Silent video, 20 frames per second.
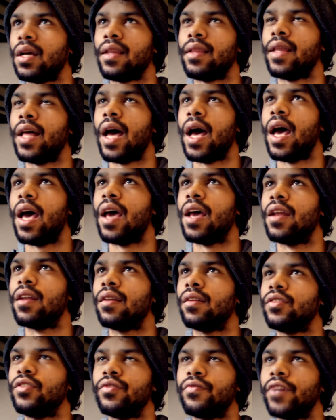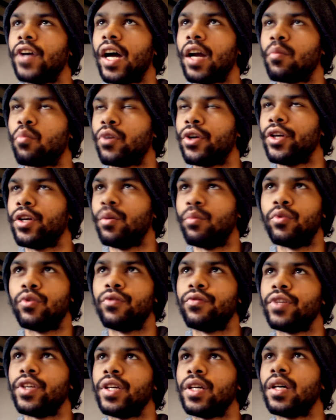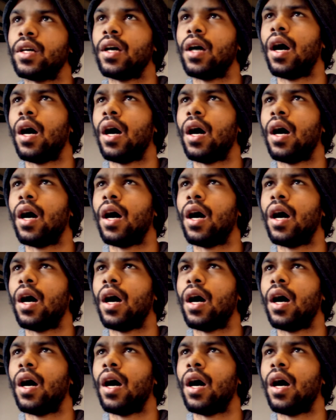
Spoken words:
then you've got a pretty good movie.